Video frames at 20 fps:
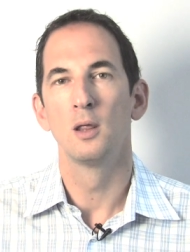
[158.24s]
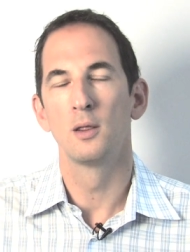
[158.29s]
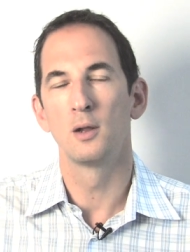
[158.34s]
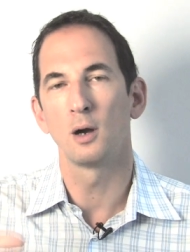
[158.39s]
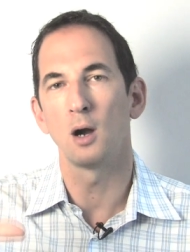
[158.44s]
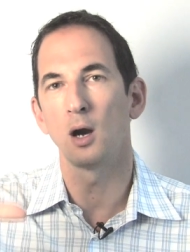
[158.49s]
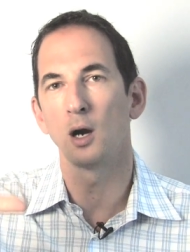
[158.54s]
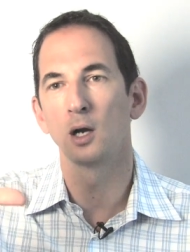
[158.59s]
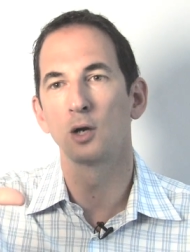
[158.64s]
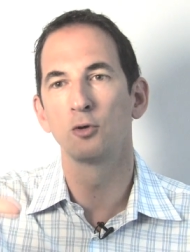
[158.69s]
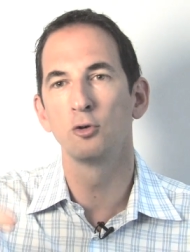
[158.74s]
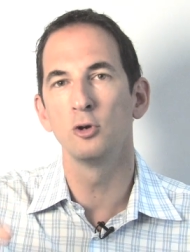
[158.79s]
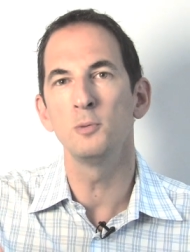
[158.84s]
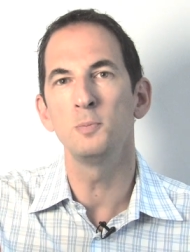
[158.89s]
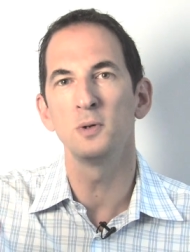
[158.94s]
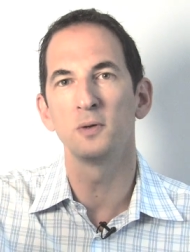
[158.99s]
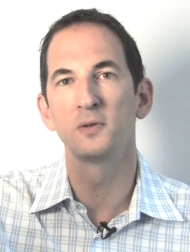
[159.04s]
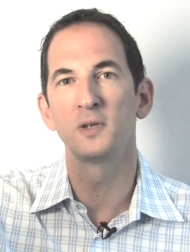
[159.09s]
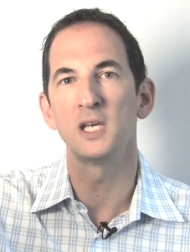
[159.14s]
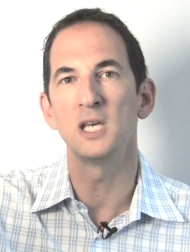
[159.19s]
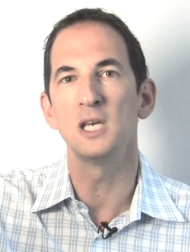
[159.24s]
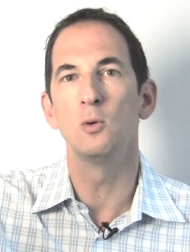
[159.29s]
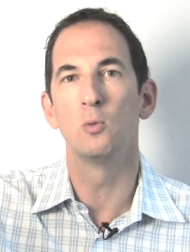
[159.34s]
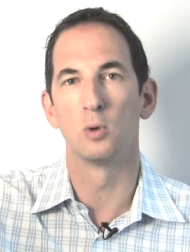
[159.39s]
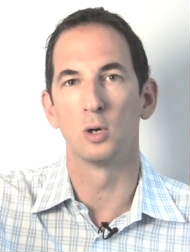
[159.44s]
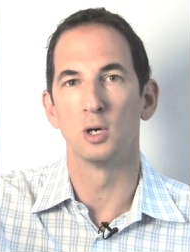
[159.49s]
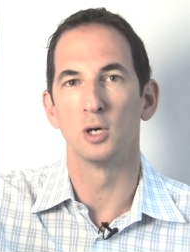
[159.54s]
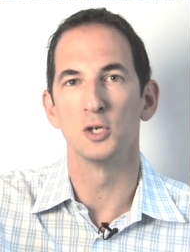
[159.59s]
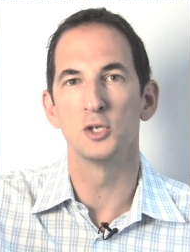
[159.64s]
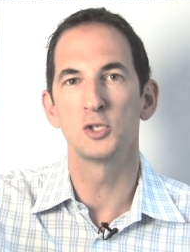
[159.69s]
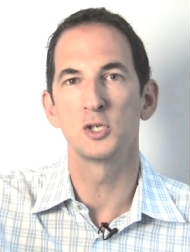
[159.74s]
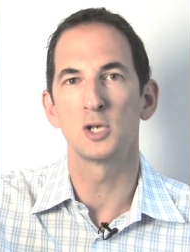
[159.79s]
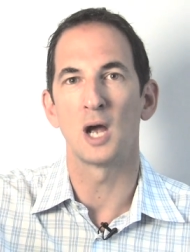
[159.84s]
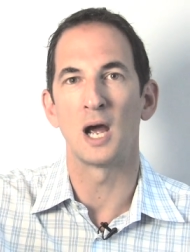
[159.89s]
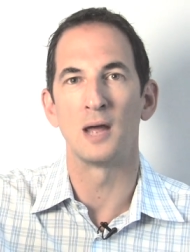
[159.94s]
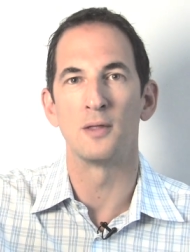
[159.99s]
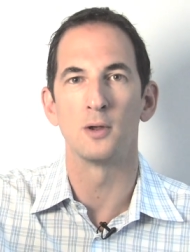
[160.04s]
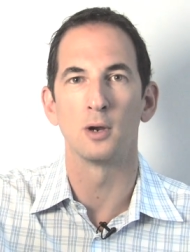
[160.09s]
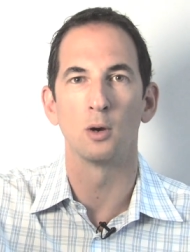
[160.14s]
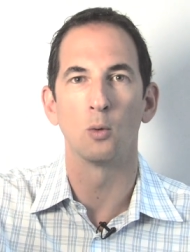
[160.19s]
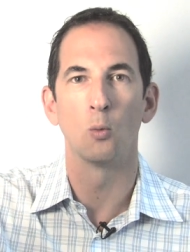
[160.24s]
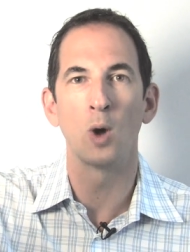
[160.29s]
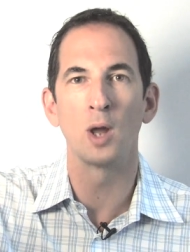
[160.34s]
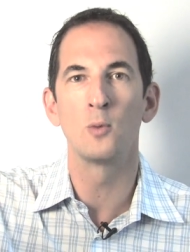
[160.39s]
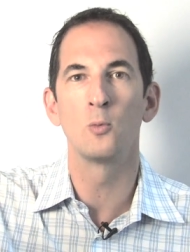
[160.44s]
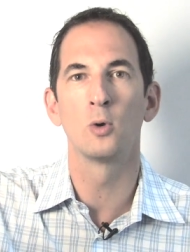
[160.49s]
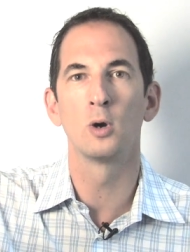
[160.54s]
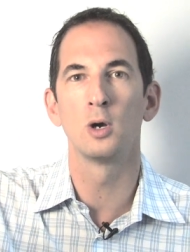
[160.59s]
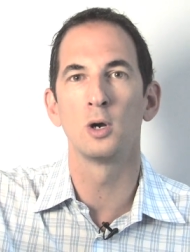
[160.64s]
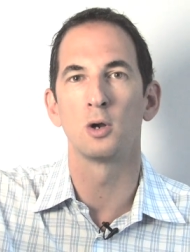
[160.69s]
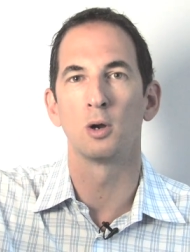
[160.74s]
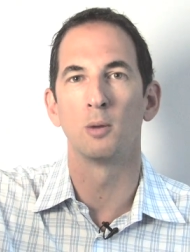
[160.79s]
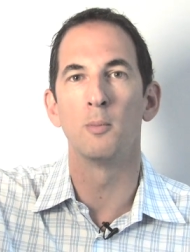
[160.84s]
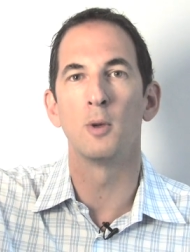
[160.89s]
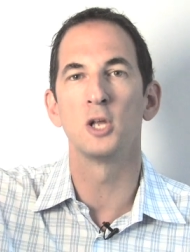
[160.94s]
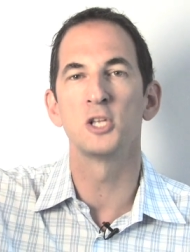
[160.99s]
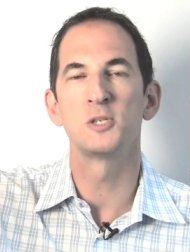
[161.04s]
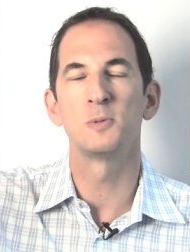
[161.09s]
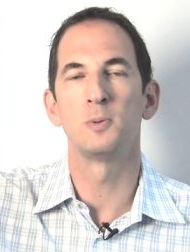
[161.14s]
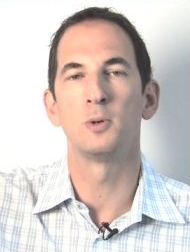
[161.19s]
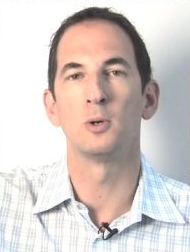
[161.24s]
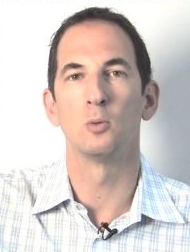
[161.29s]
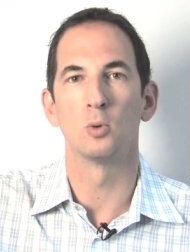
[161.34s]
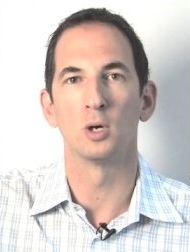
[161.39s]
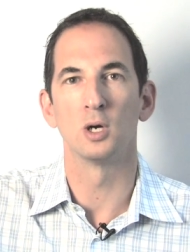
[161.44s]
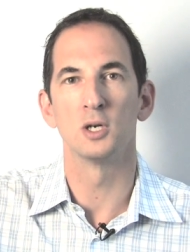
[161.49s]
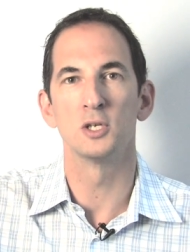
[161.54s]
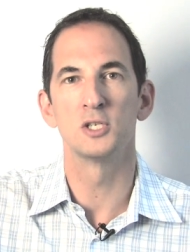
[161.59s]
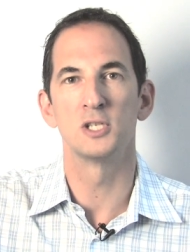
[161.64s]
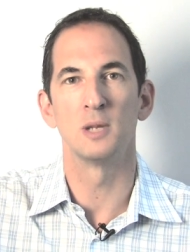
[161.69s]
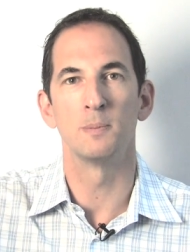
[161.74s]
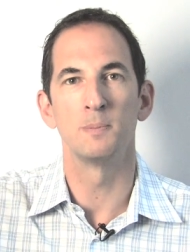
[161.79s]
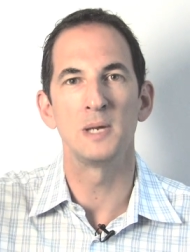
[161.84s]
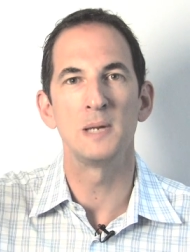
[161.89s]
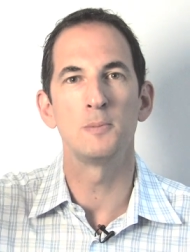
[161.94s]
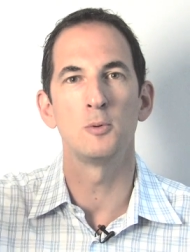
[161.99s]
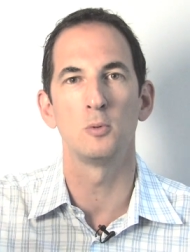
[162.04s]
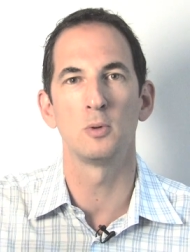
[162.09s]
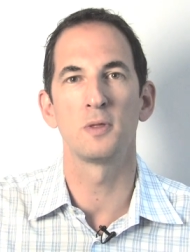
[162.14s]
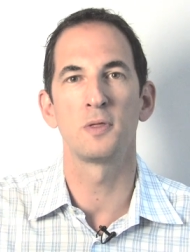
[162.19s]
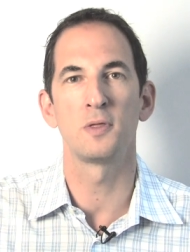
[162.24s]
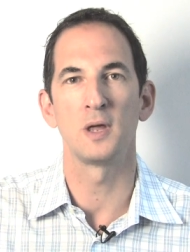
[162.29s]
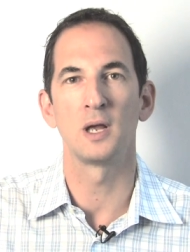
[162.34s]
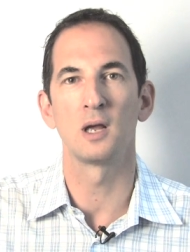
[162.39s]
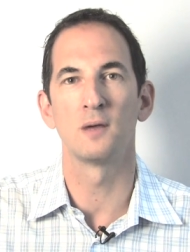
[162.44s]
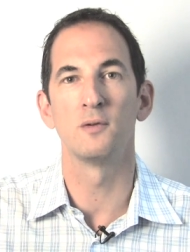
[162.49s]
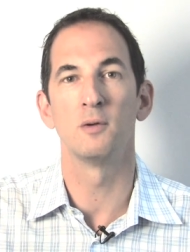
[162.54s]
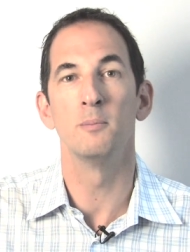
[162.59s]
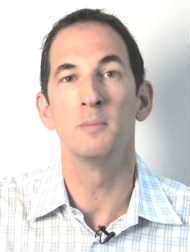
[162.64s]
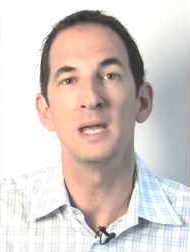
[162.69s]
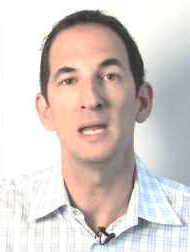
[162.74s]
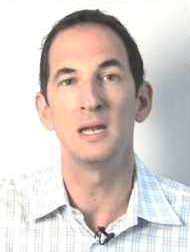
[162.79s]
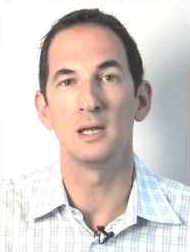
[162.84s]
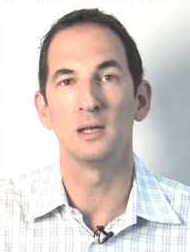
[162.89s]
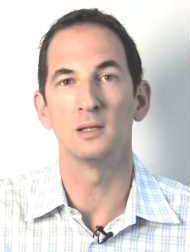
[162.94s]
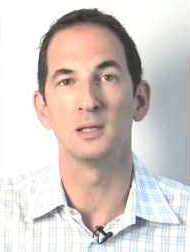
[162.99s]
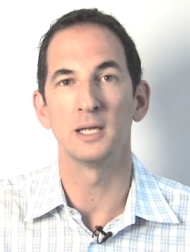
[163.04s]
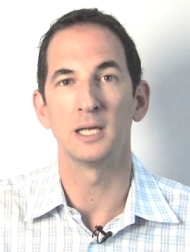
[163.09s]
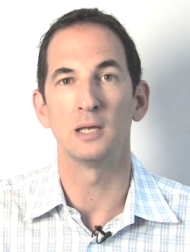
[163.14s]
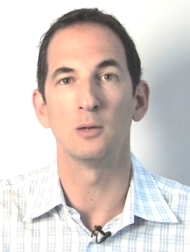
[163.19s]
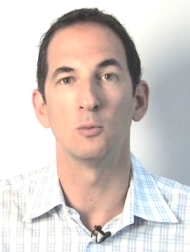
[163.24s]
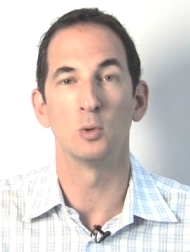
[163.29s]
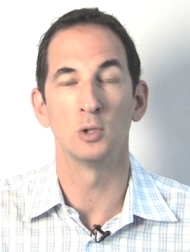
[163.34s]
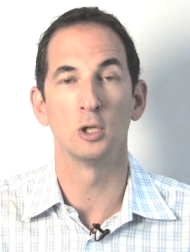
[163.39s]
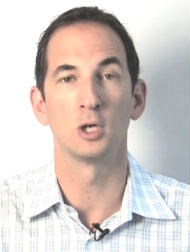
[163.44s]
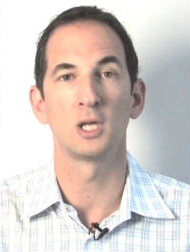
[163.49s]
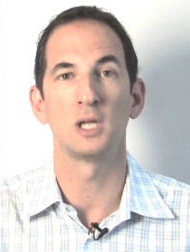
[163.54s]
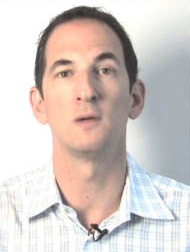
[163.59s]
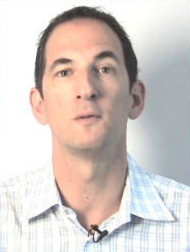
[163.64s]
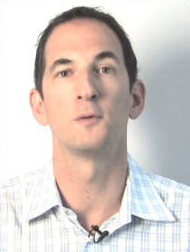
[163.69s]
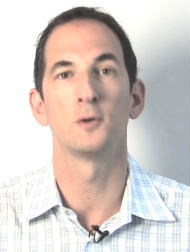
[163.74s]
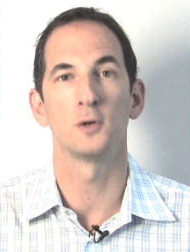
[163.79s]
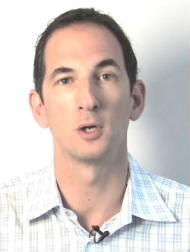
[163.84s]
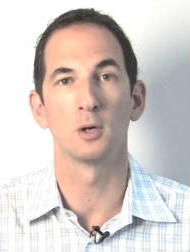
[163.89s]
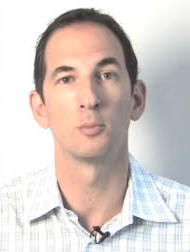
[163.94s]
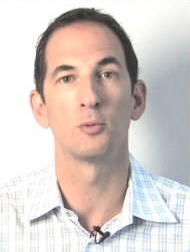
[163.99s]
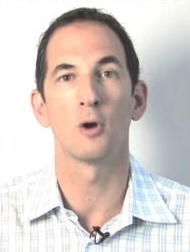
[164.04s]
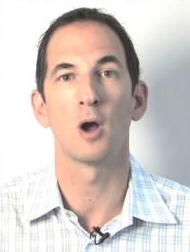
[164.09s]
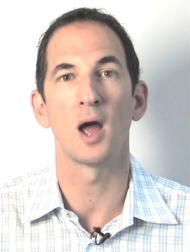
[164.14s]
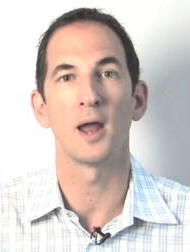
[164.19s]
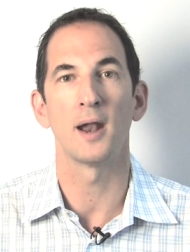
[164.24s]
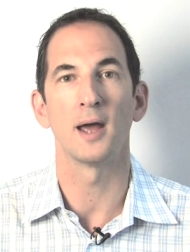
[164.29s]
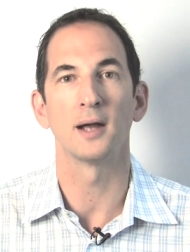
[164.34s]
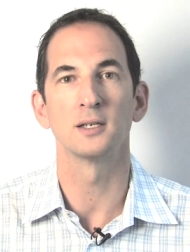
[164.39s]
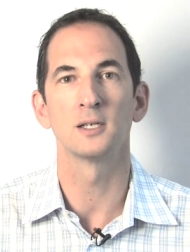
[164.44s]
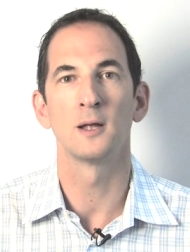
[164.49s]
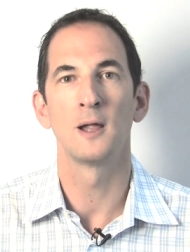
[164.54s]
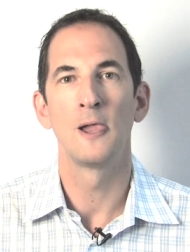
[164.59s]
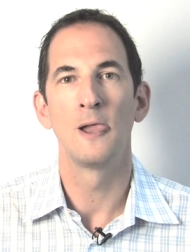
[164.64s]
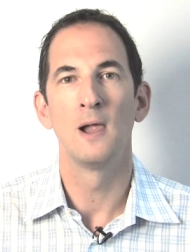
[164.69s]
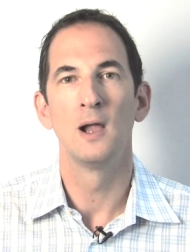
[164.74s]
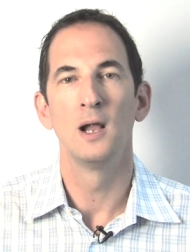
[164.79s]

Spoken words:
There are a group of keywords, either one word or multiple words, that people will think of immediately when looking for your product.